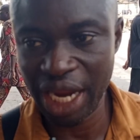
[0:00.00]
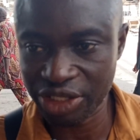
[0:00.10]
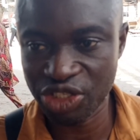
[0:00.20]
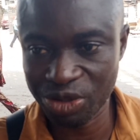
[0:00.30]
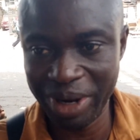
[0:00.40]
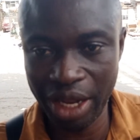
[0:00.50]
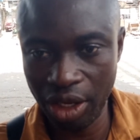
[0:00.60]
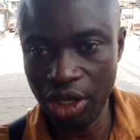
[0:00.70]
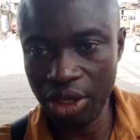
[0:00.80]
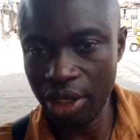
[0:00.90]
That is my
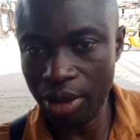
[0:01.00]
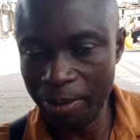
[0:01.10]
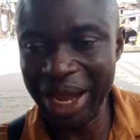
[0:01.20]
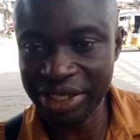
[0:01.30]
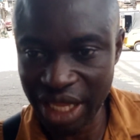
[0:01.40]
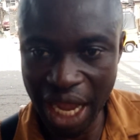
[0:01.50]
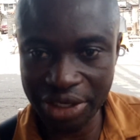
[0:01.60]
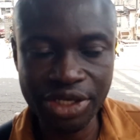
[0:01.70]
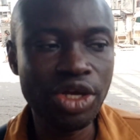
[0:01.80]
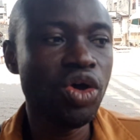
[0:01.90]
stand.